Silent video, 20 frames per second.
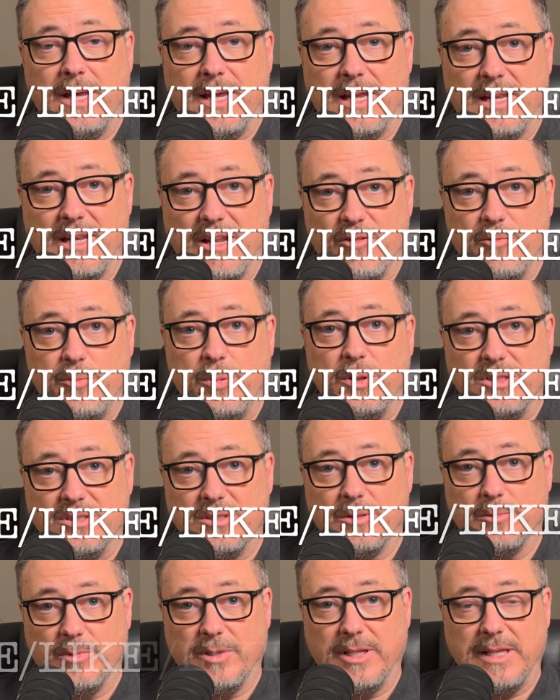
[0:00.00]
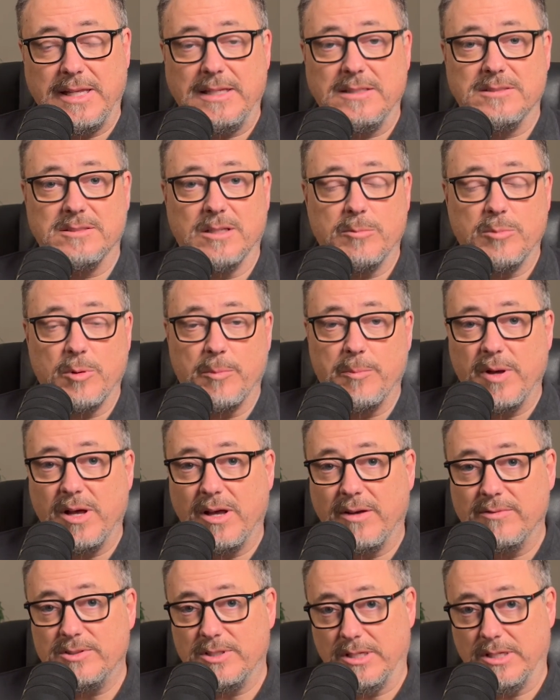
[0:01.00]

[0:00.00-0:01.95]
and I've put some links up above